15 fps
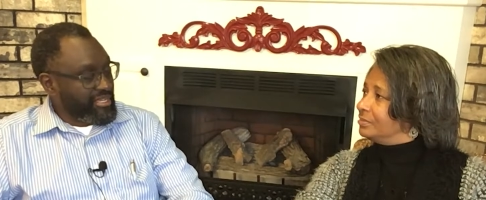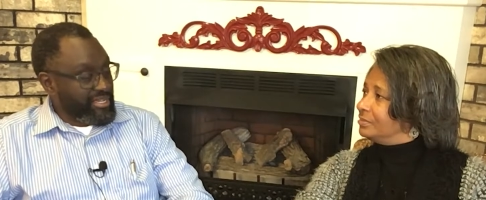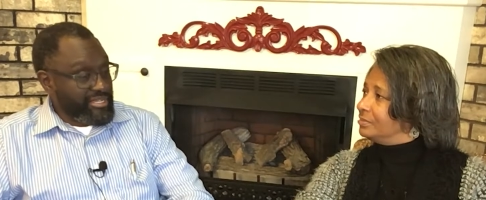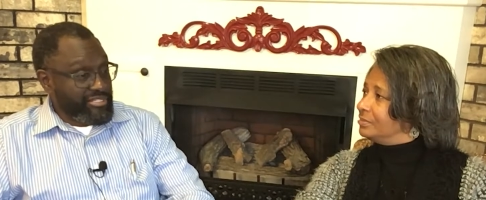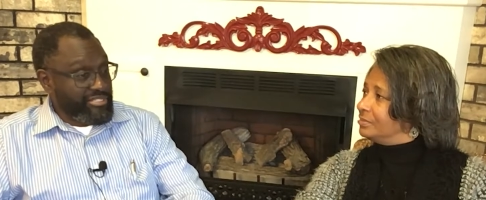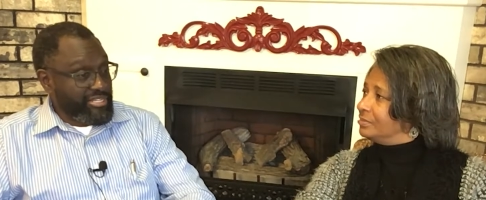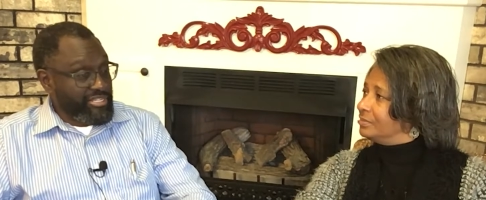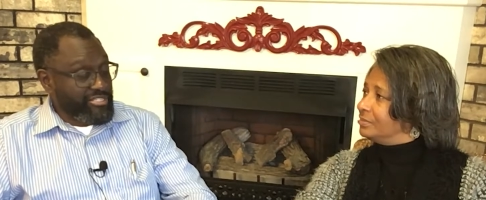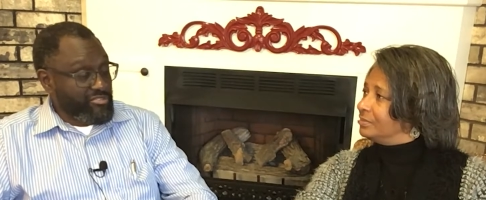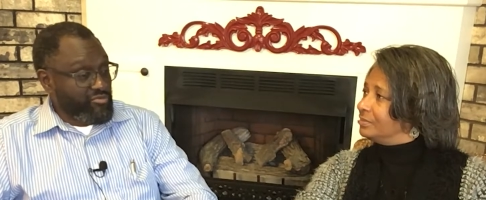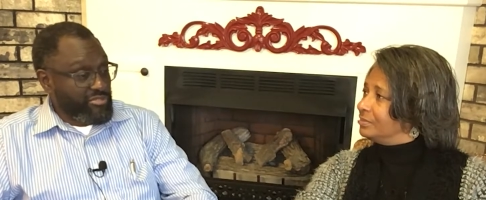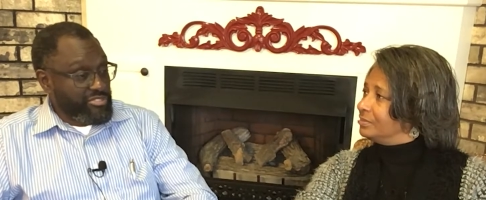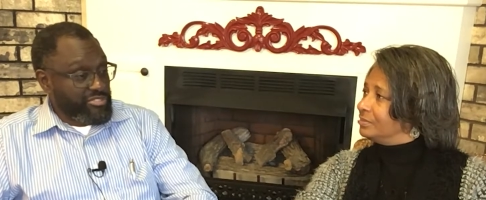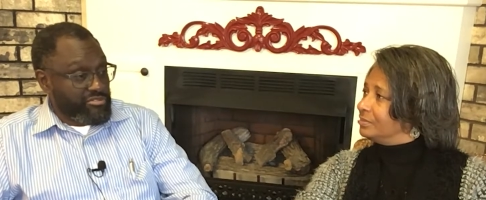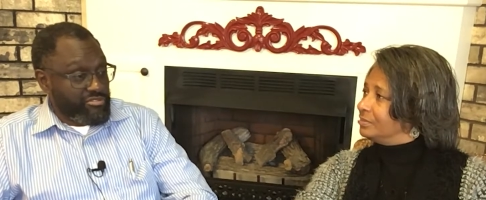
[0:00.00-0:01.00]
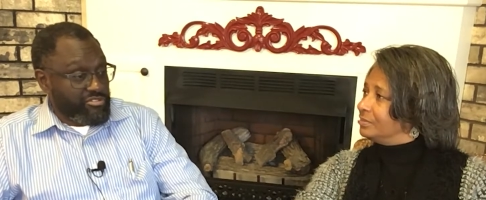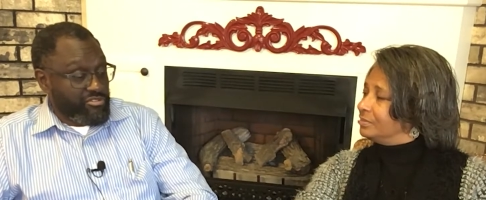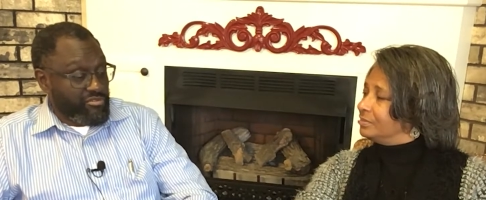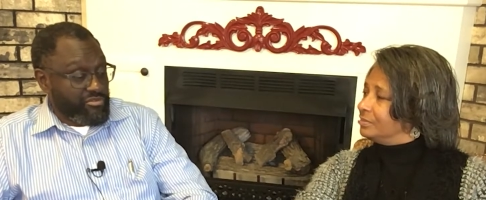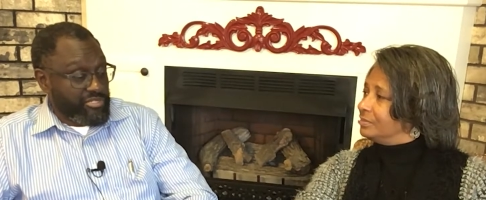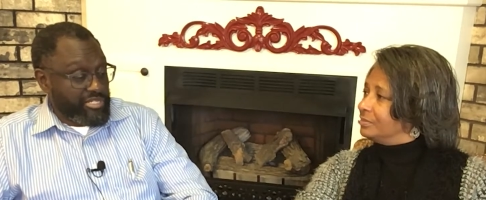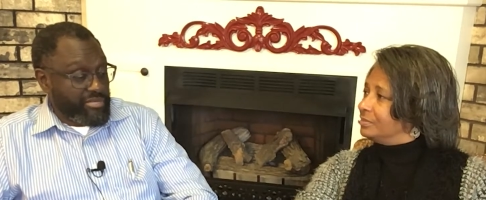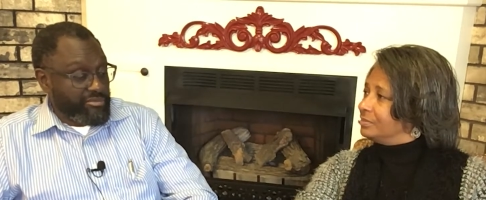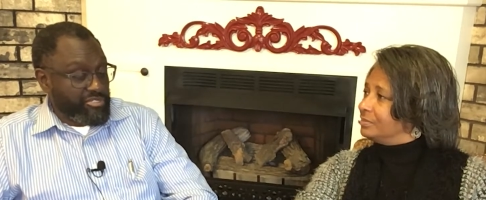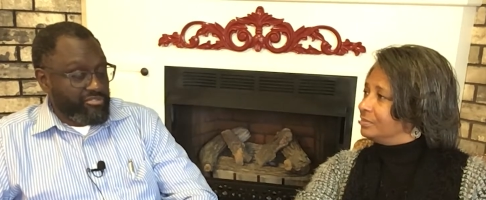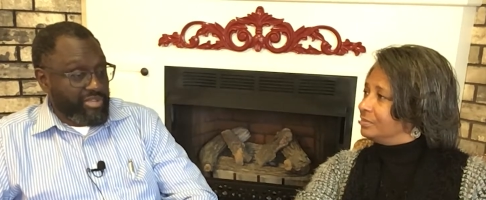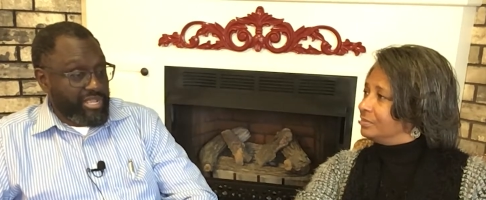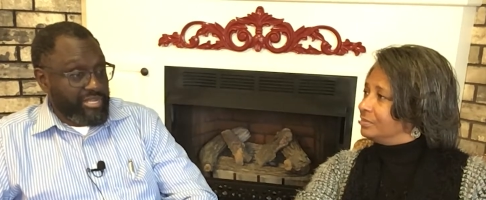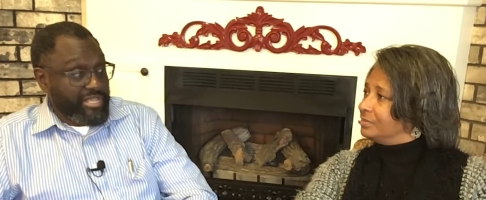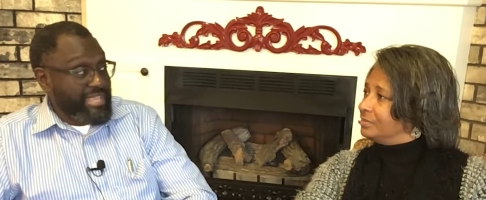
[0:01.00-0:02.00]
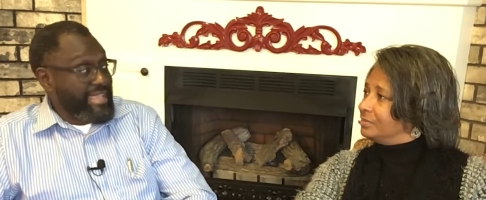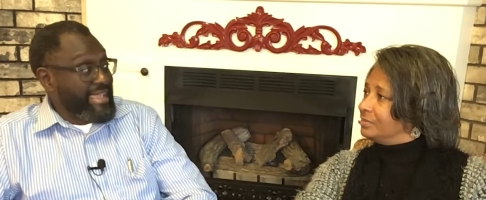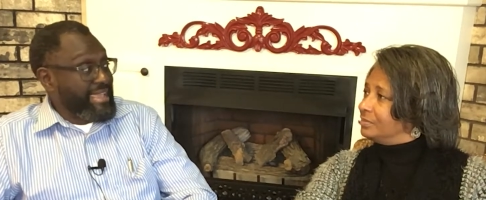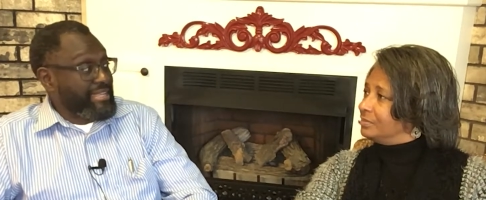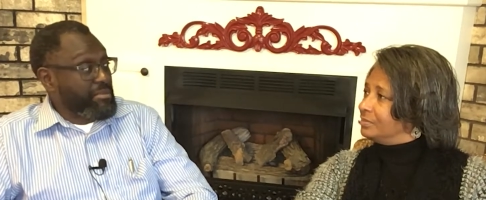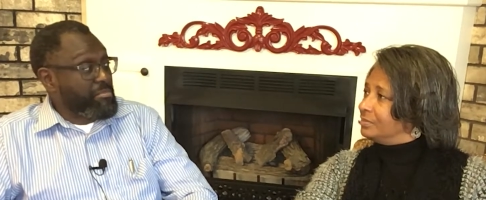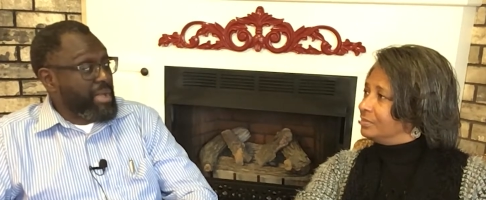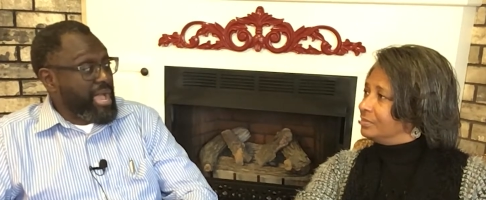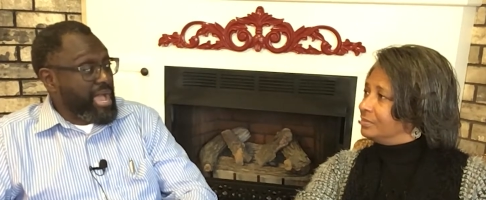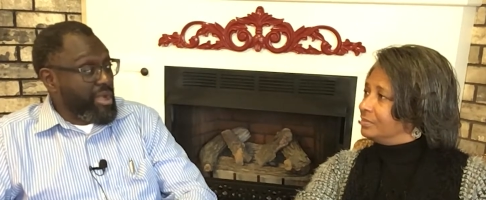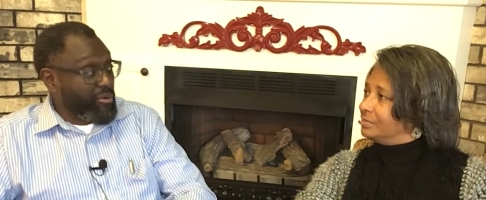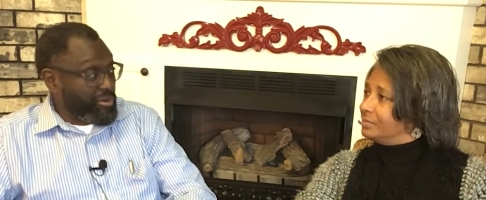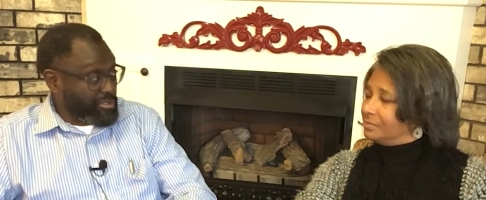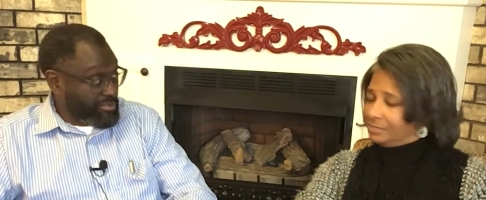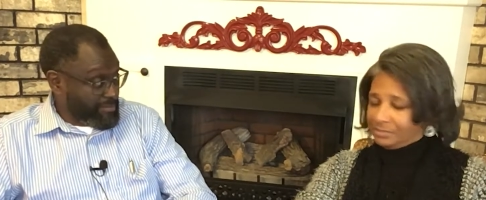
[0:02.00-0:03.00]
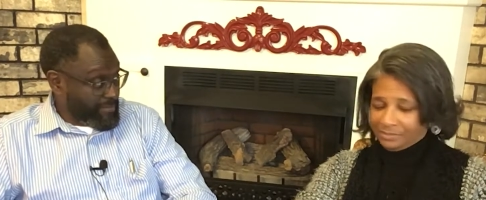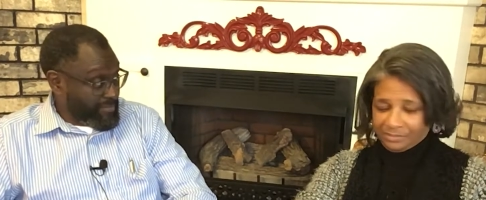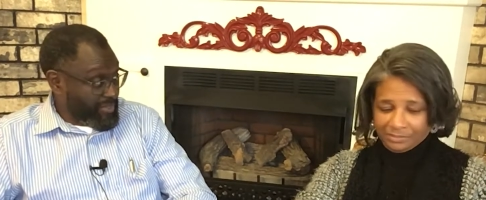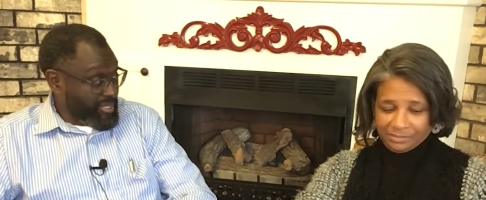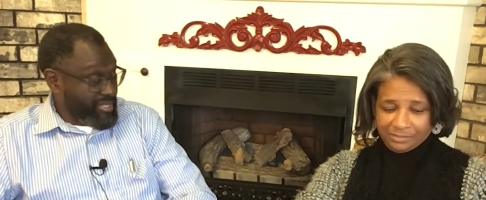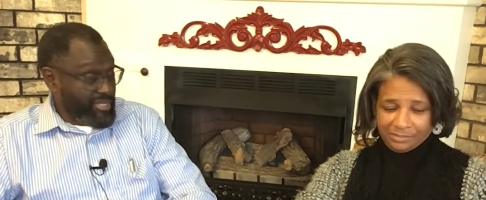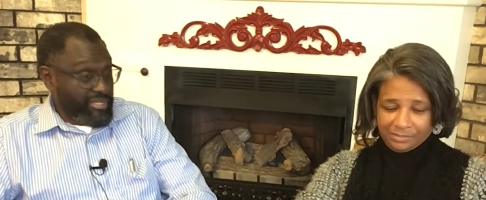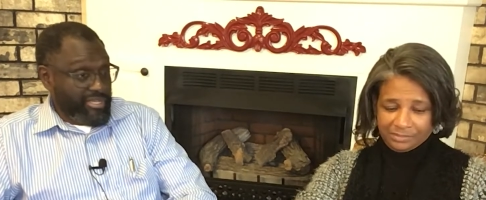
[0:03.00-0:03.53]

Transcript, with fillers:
Speaker 1: And Jesus was showing, demonstrating he had the power. Mm -hmm.